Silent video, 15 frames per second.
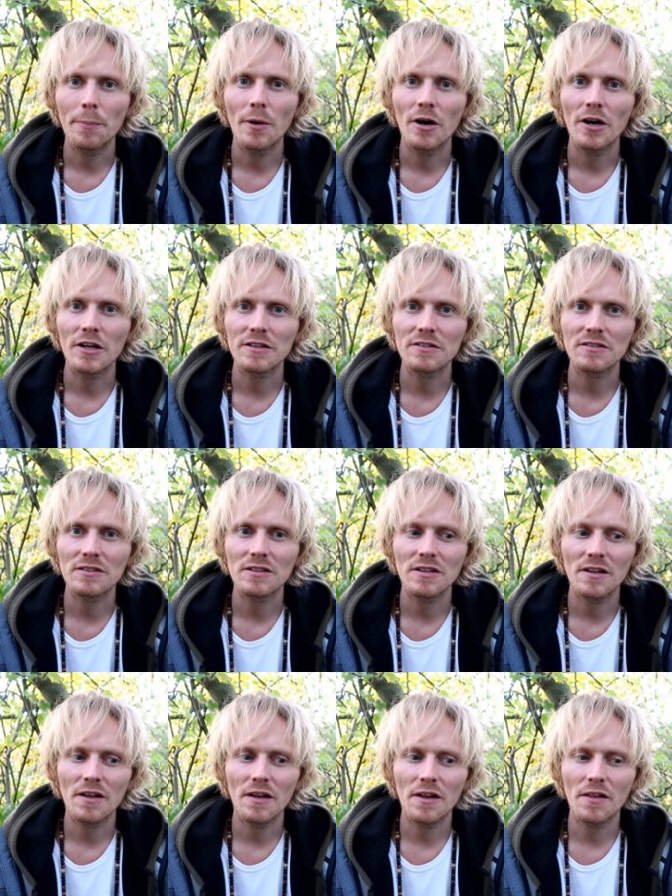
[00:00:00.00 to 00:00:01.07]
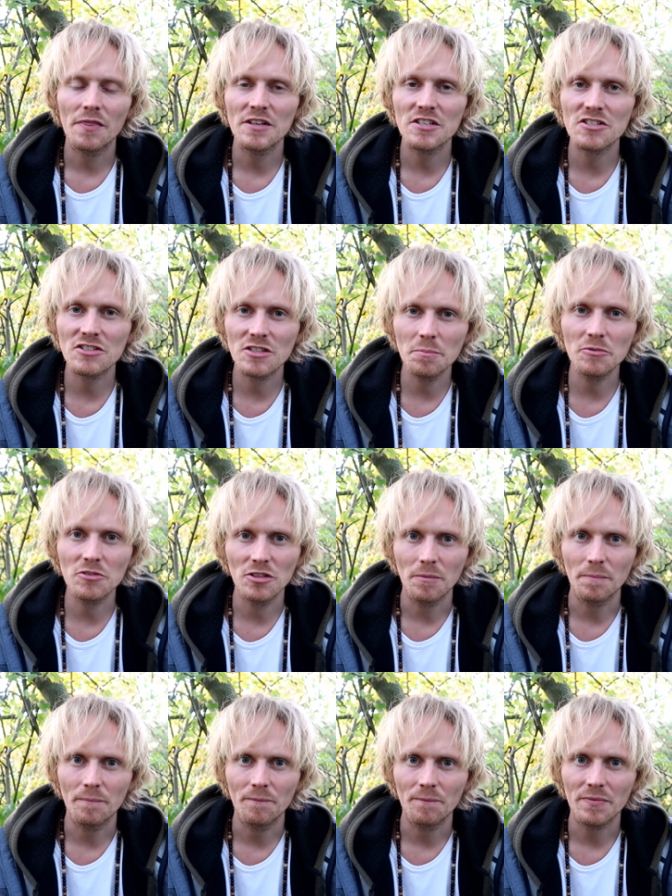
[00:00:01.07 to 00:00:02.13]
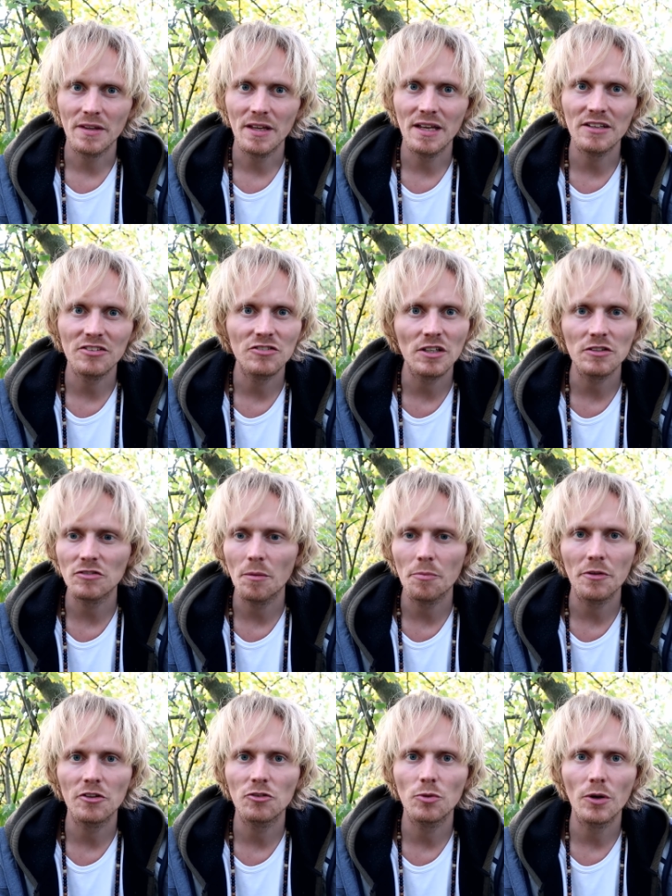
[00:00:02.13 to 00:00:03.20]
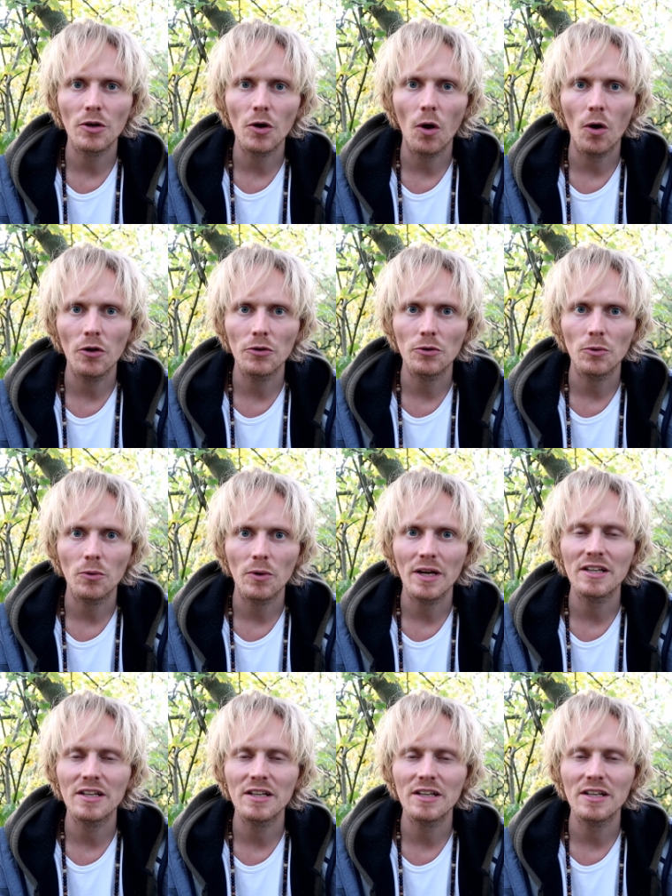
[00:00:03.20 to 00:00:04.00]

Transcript: but the symptom is not something to annoy you.